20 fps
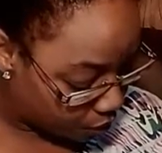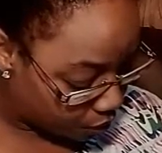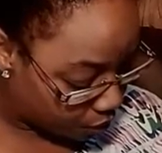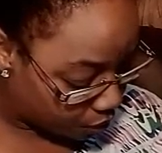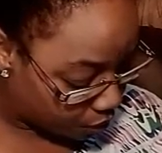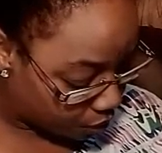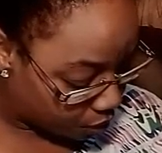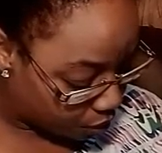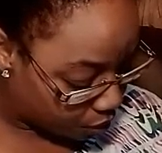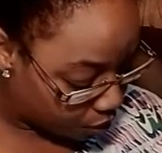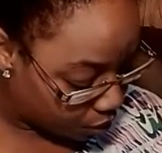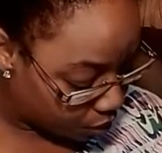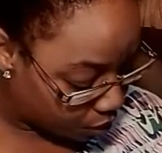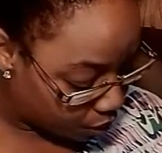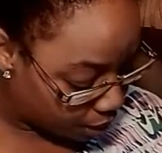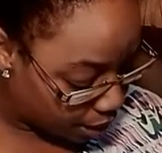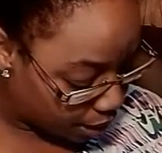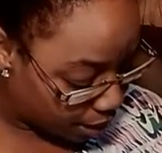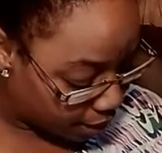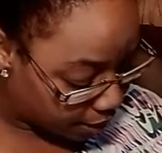Yeah, I
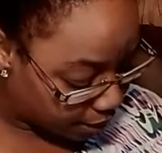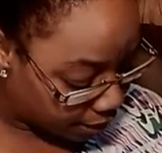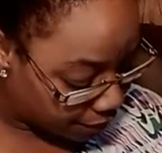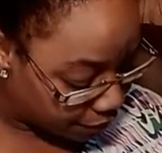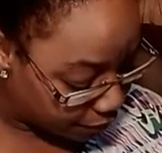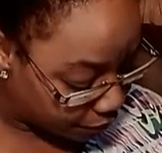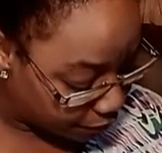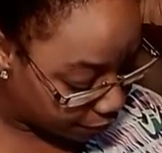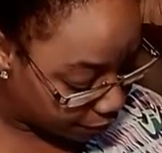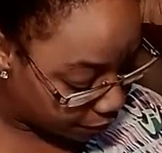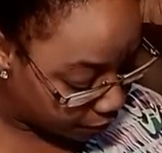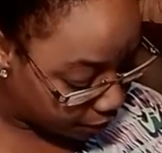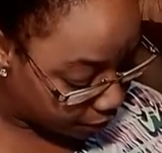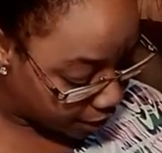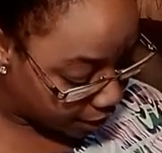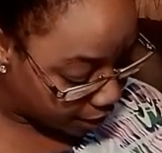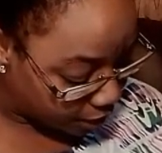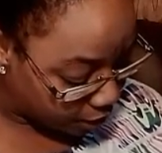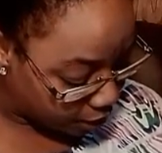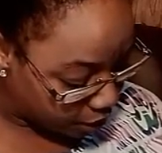definitely feel like
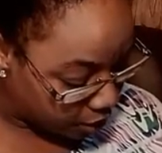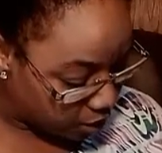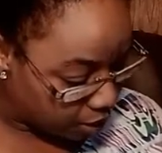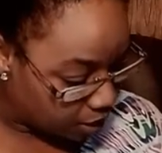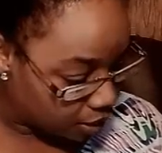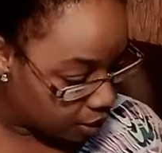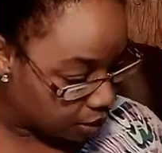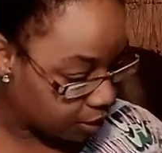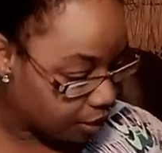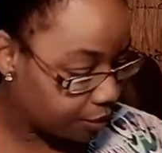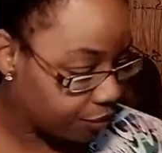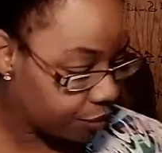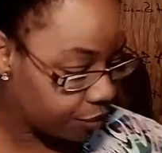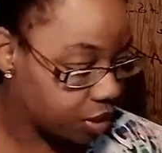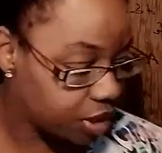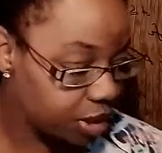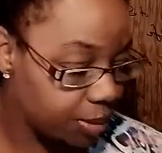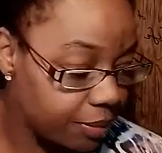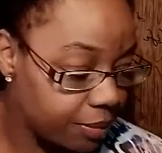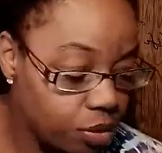for some of you
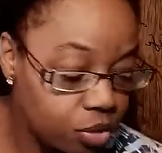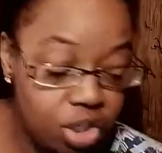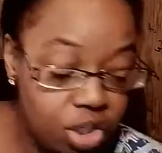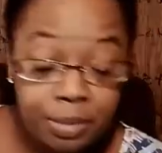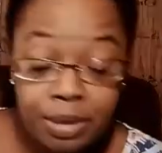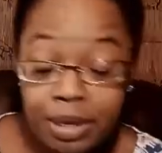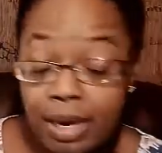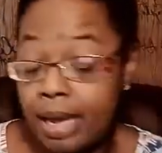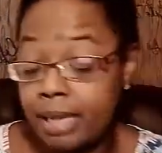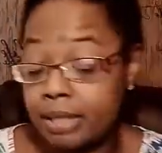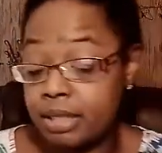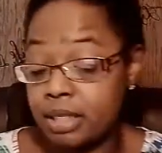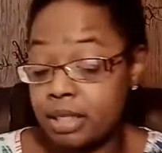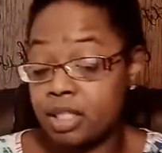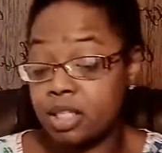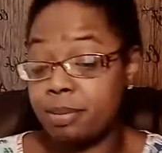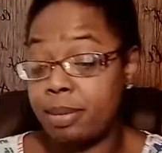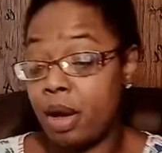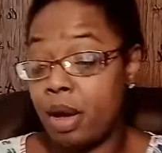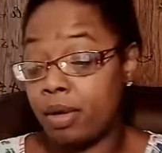Geminis, it's about
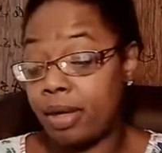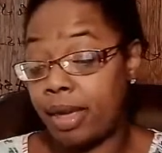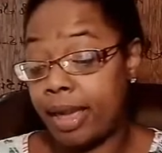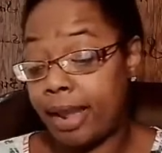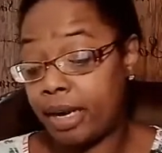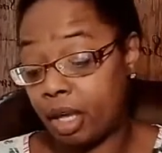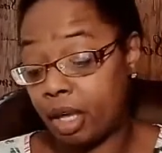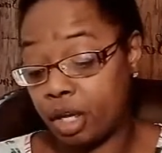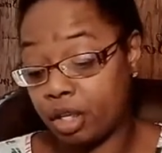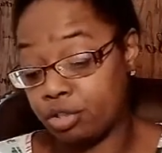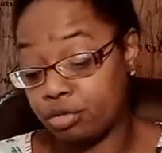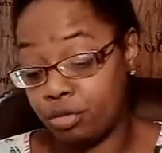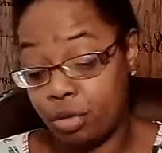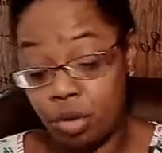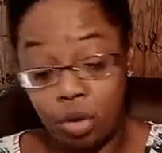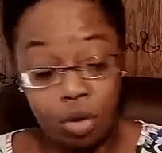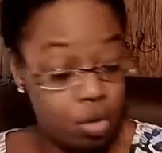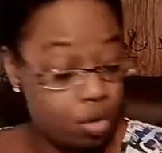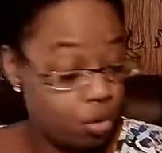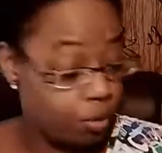gaining control
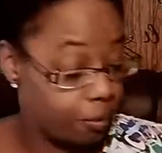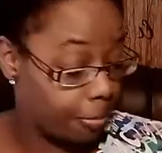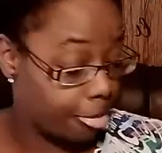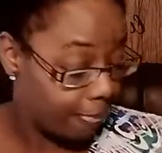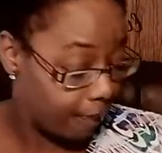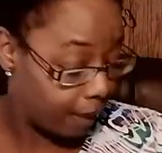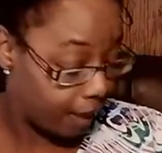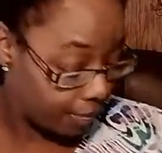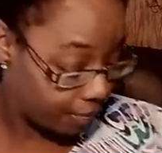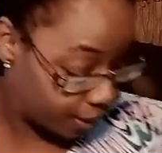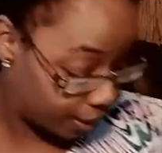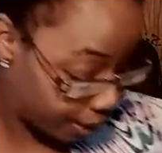in the next 2